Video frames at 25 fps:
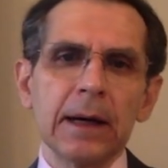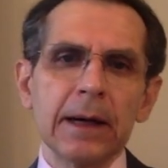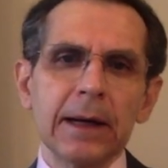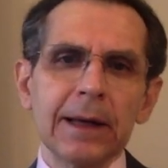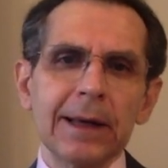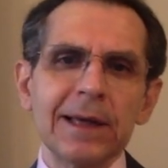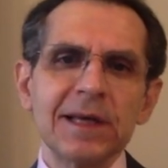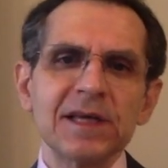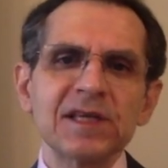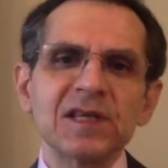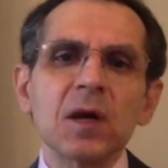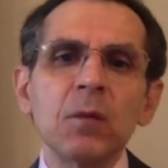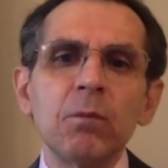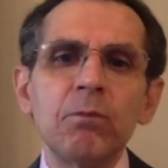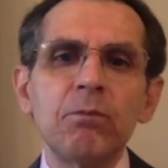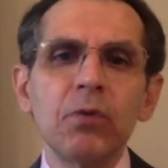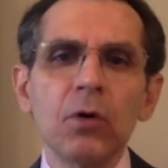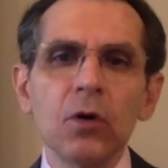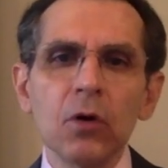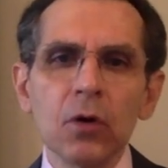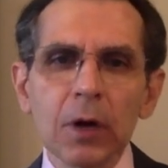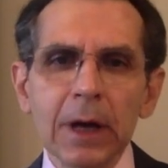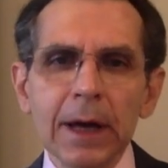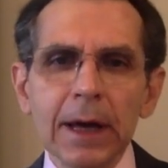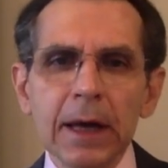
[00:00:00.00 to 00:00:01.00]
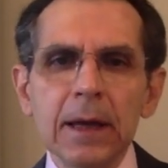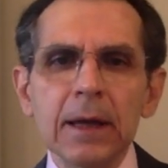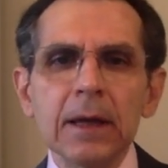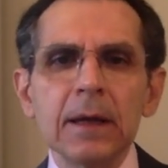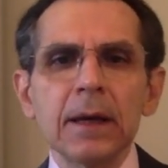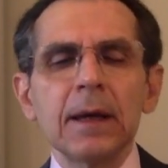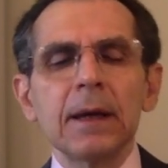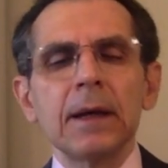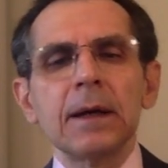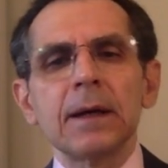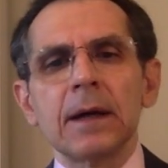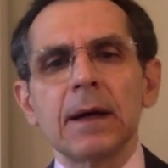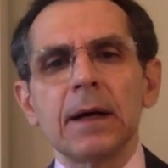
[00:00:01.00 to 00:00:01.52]
he's a bully.
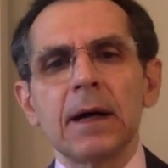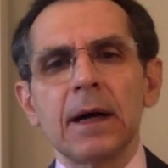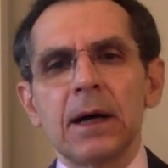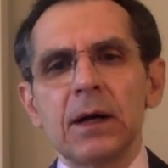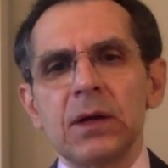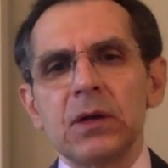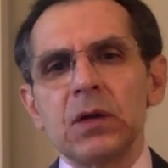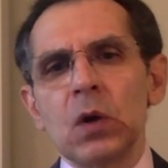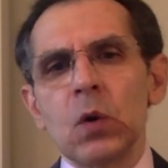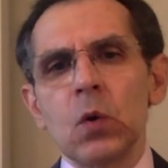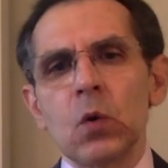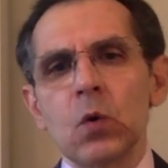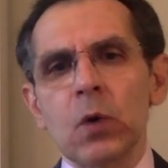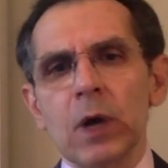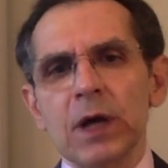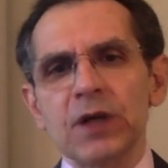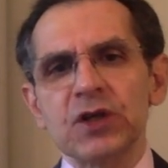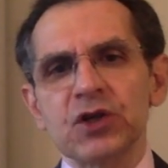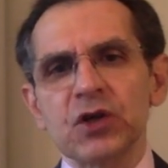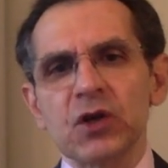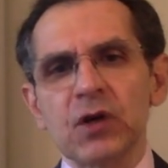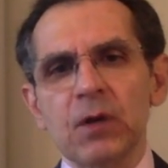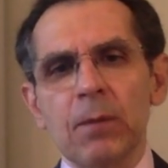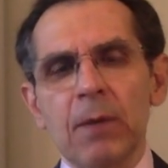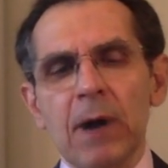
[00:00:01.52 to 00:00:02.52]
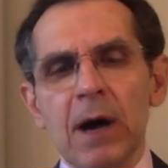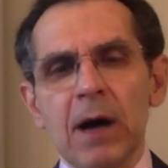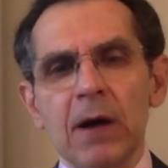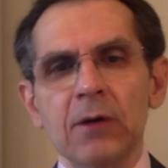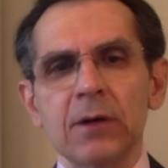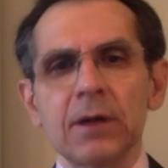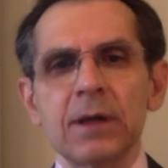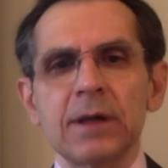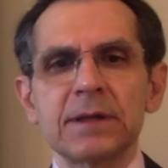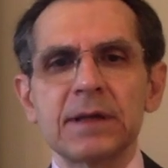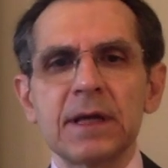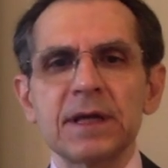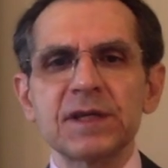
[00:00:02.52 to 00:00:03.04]
Uh, no question about
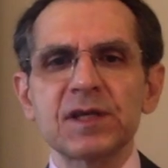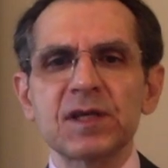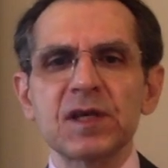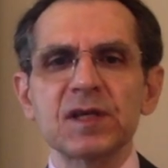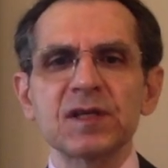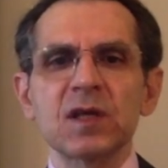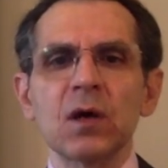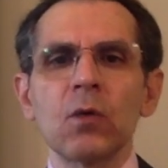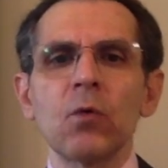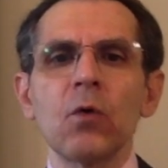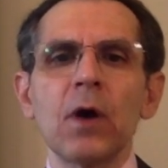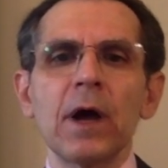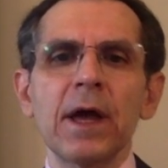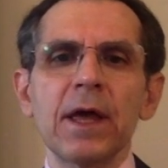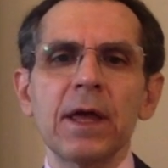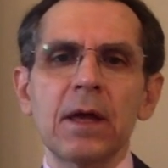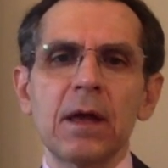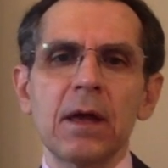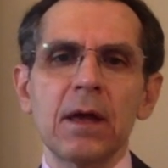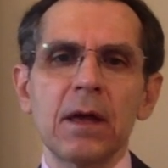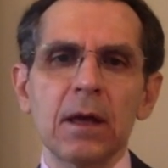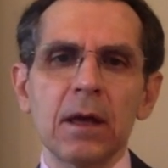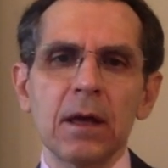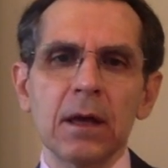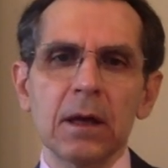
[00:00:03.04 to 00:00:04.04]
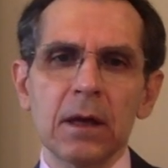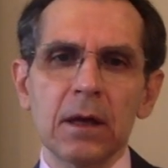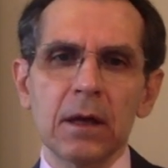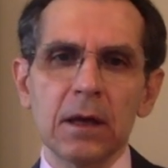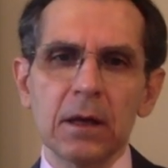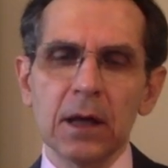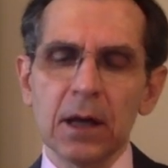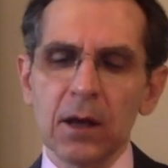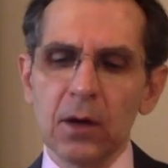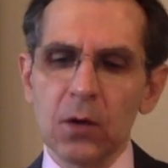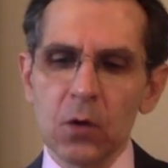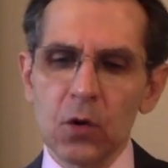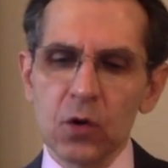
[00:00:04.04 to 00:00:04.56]
it. This is the way he, he
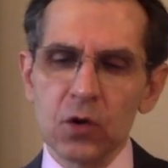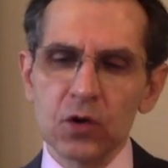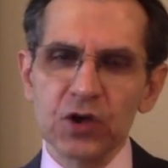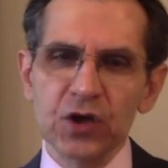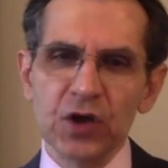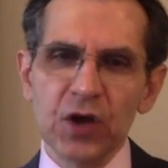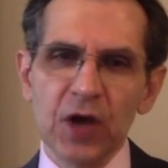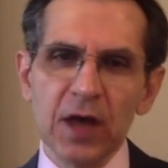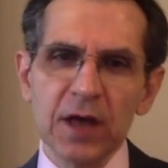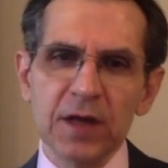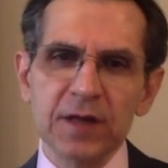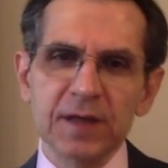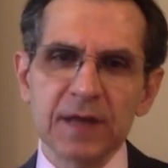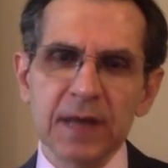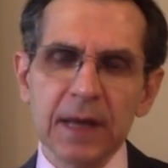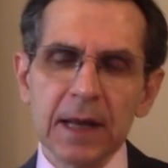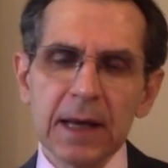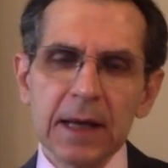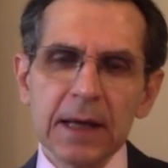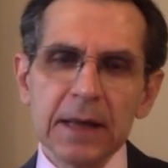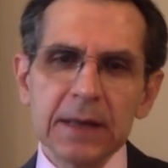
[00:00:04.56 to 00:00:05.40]
negotiates.